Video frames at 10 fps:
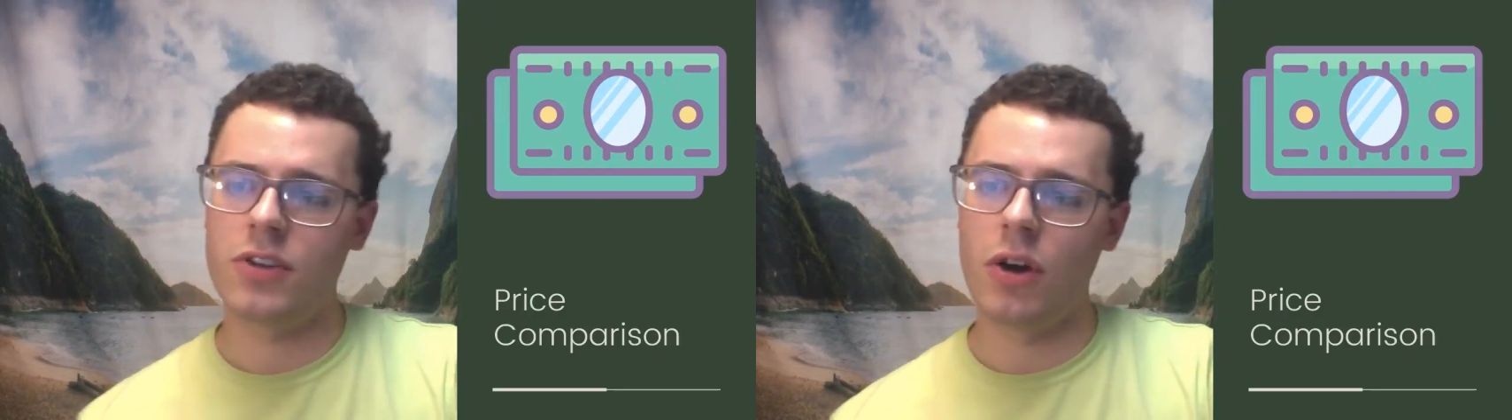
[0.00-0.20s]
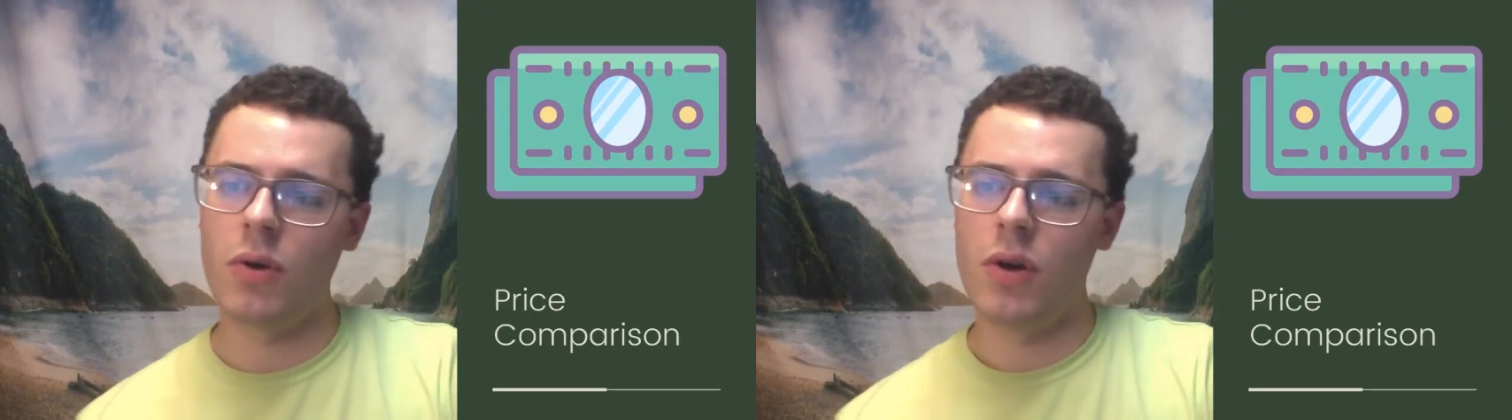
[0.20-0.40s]

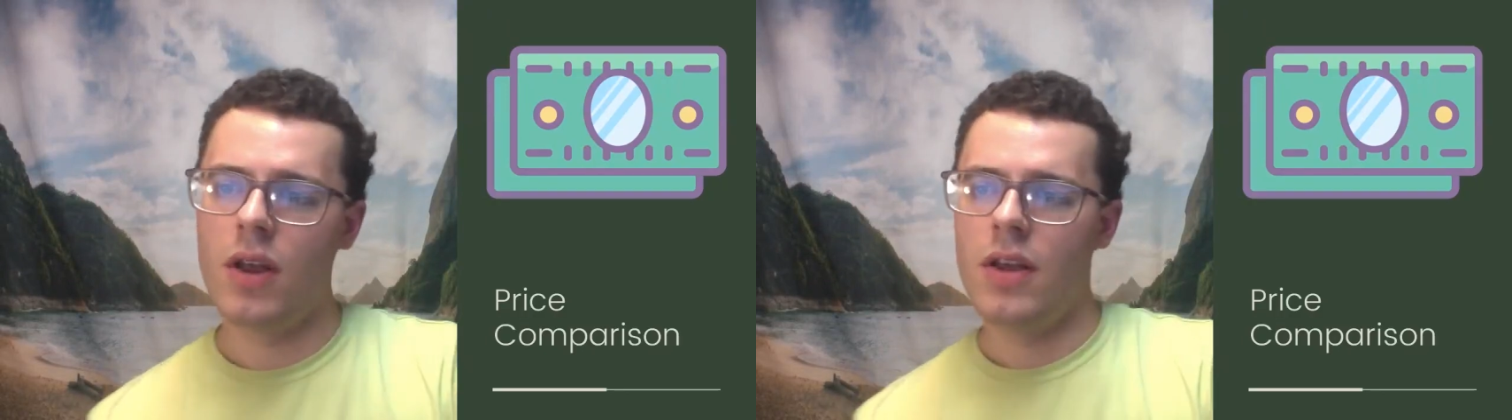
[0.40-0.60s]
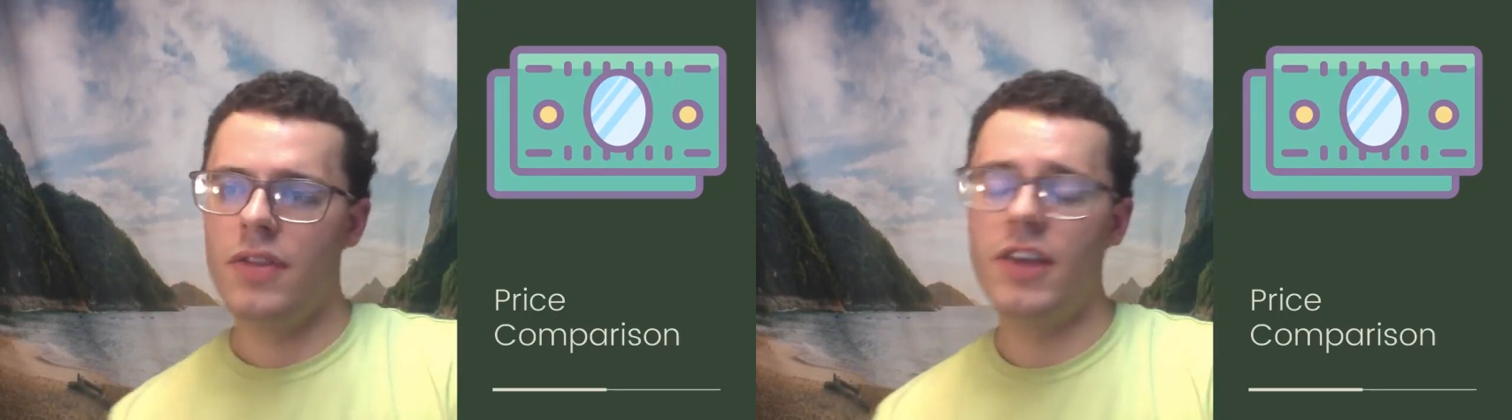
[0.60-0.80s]
So
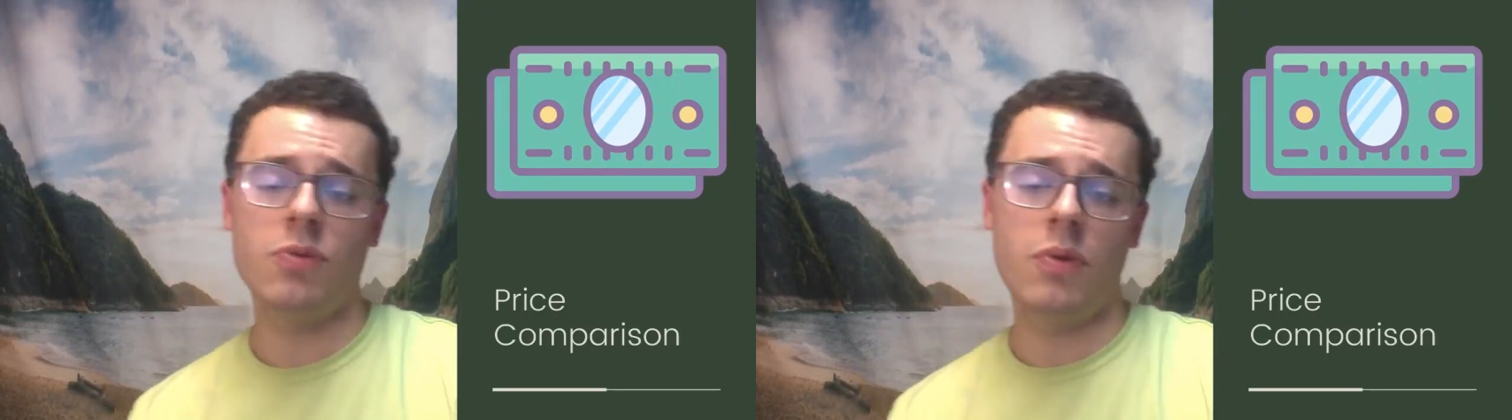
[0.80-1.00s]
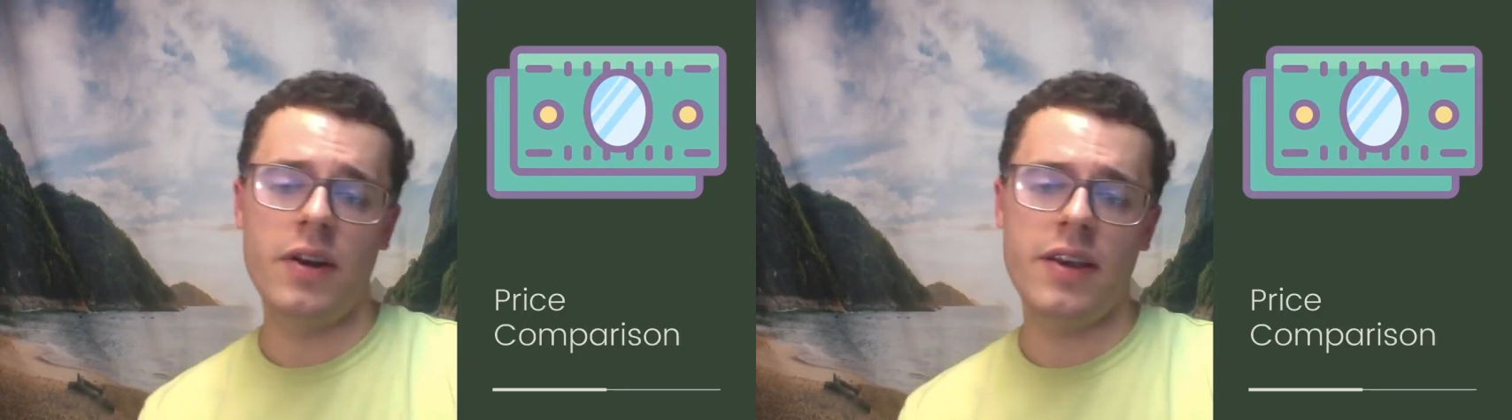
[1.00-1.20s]

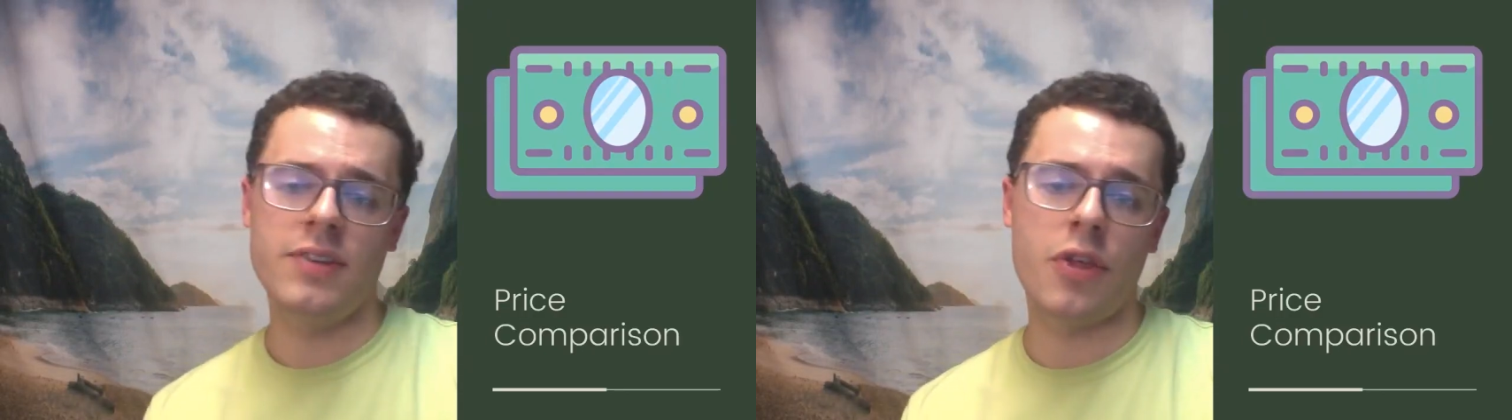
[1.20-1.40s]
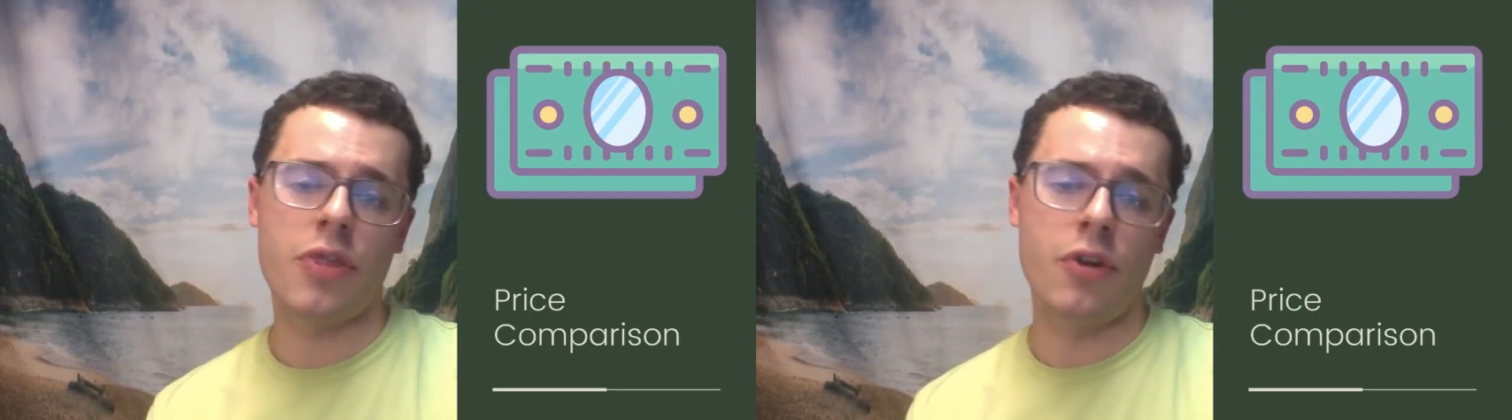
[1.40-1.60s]
this one
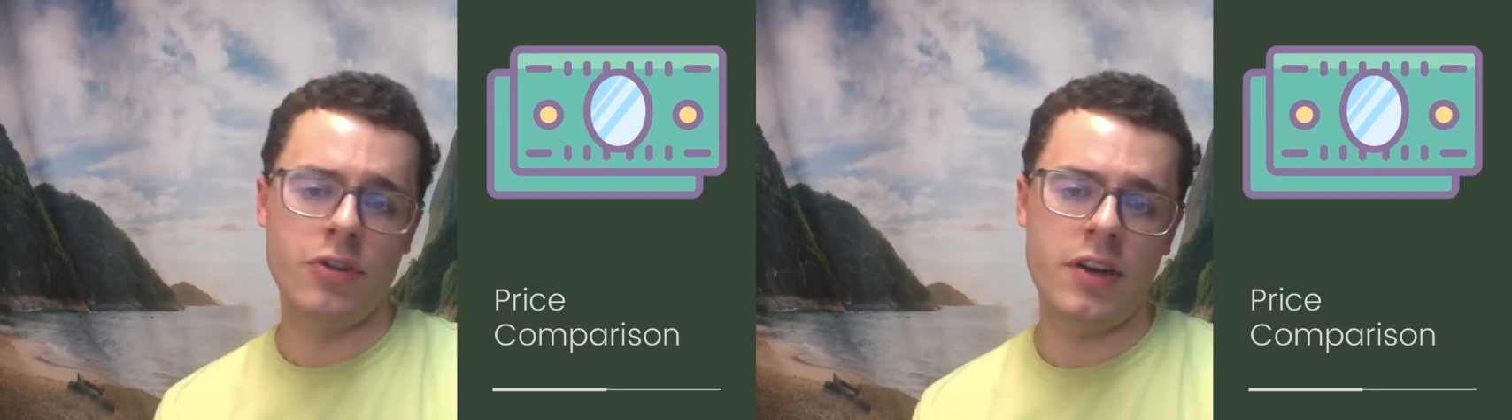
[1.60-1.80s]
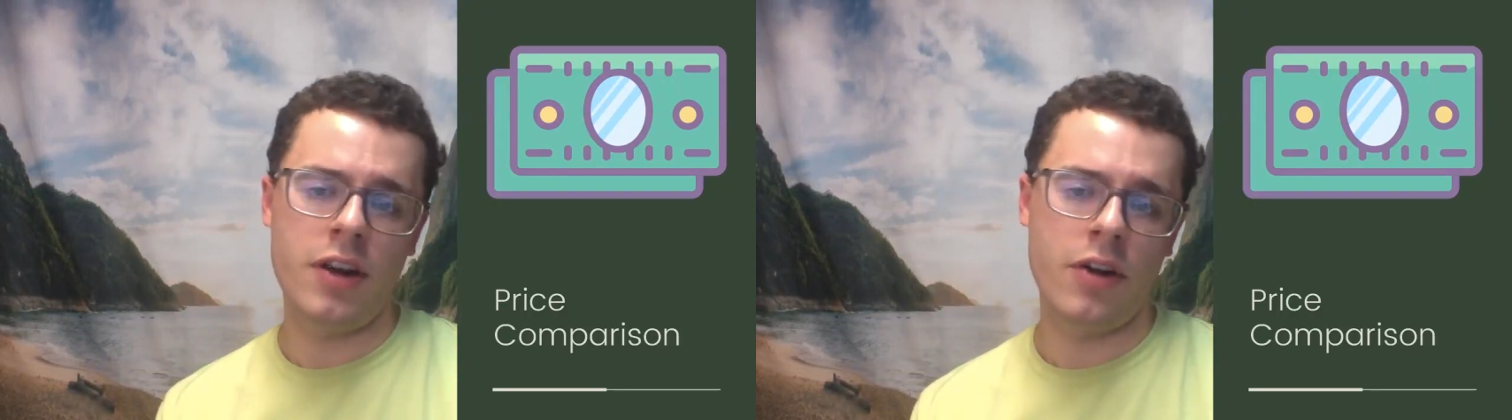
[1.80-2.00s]
is a
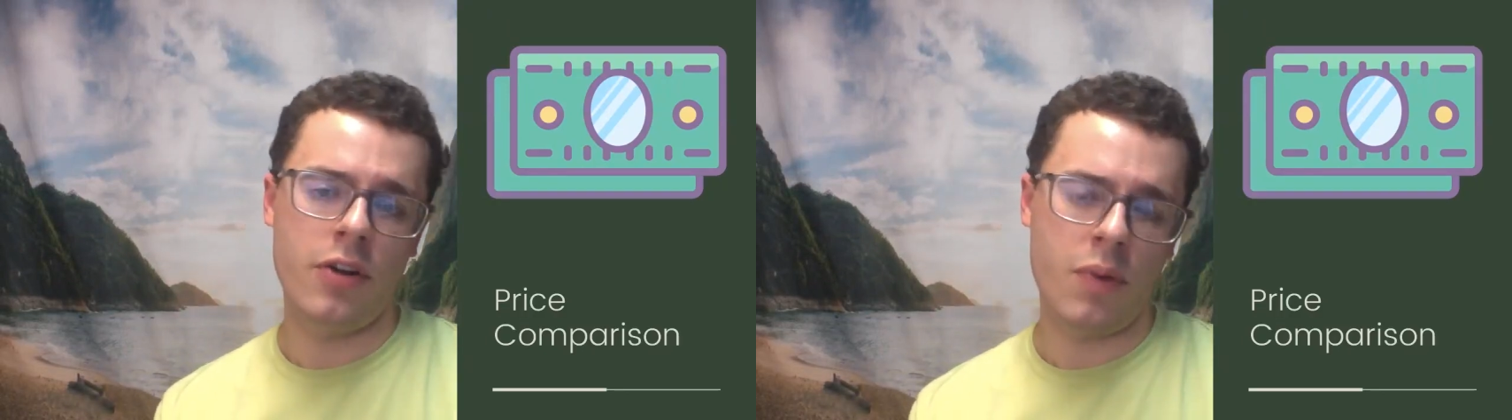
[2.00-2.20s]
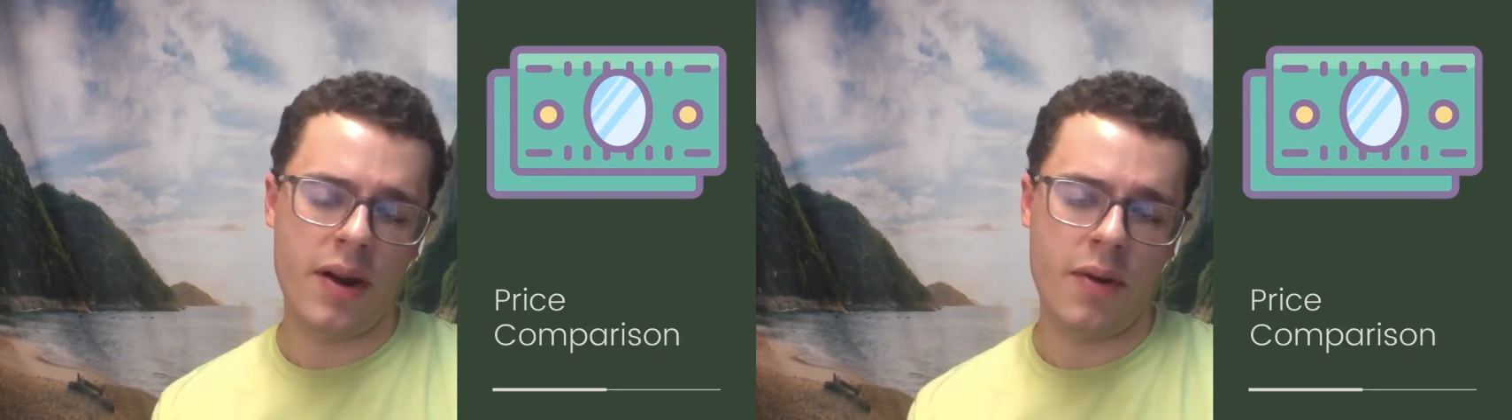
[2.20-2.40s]

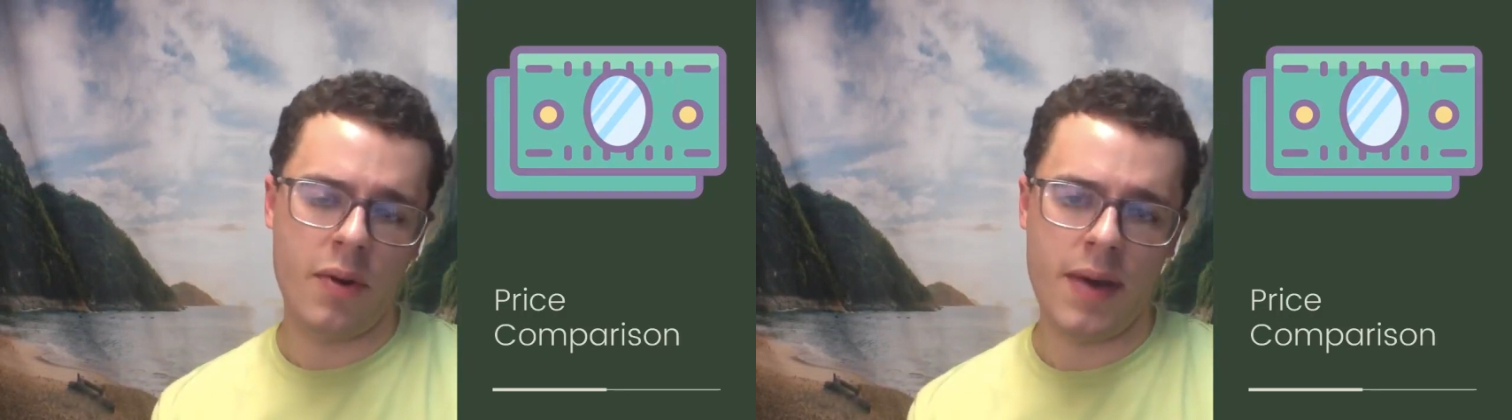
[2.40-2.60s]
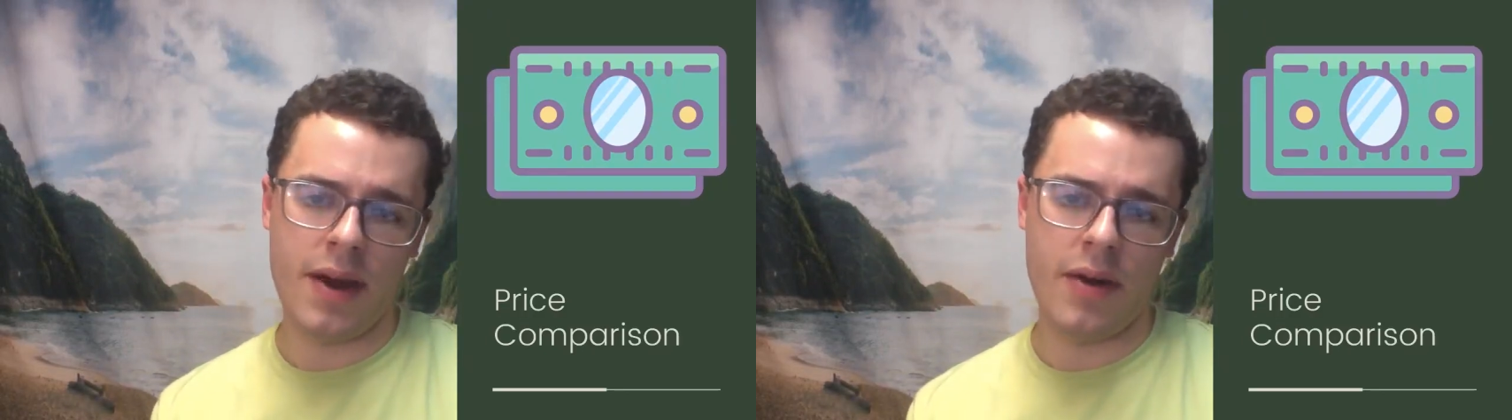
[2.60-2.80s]
1300 watt
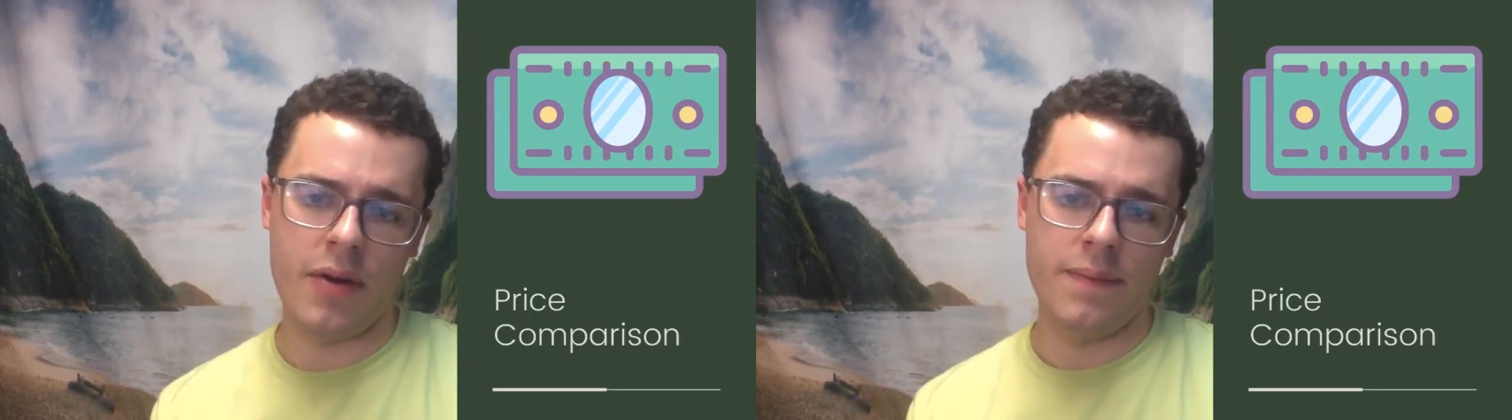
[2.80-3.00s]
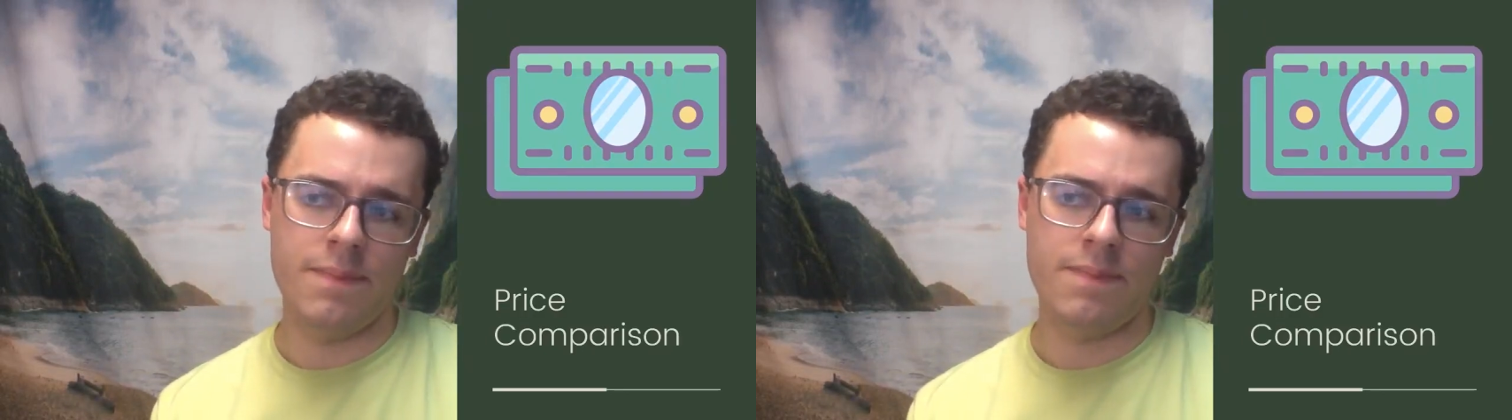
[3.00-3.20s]
hour battery,